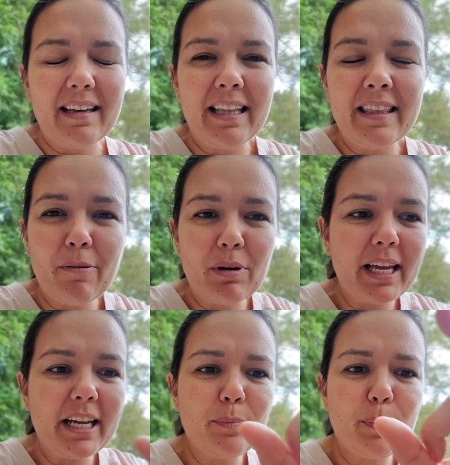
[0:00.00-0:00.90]
And they were
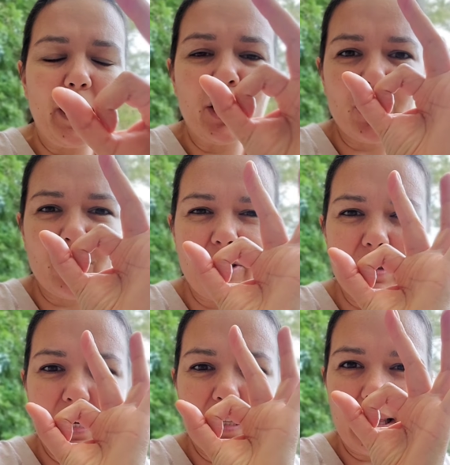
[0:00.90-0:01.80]
like bigger. They were
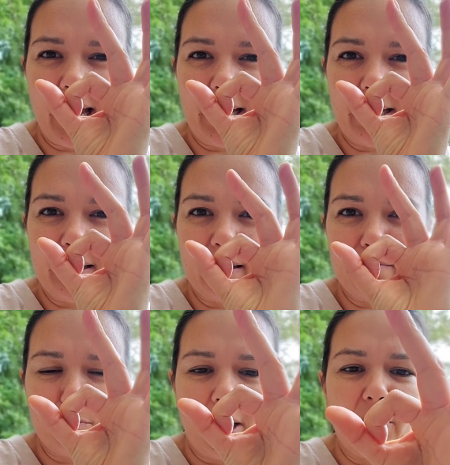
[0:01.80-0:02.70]
like, I
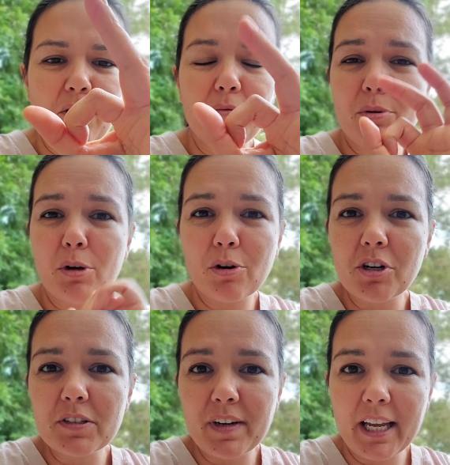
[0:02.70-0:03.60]
don't know,
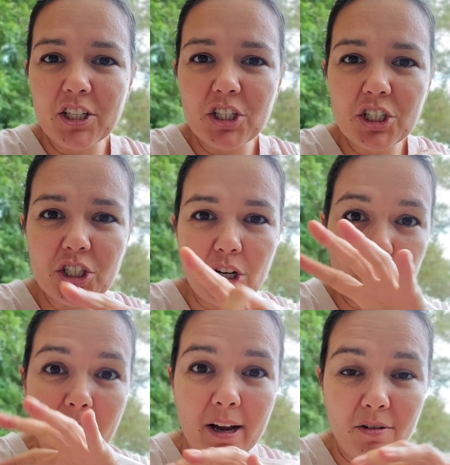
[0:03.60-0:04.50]
3/4 of an inch
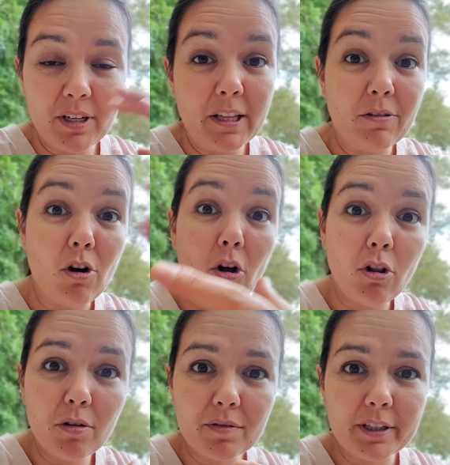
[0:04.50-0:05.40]
around, and they were
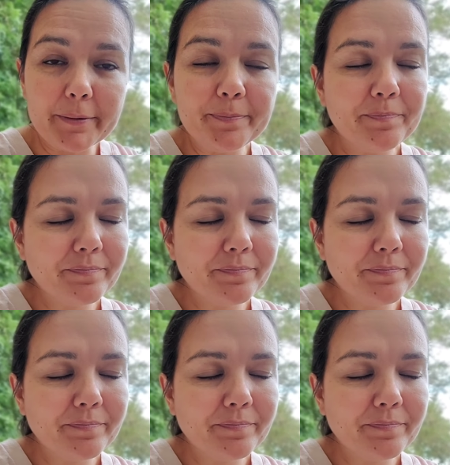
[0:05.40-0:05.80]
all over.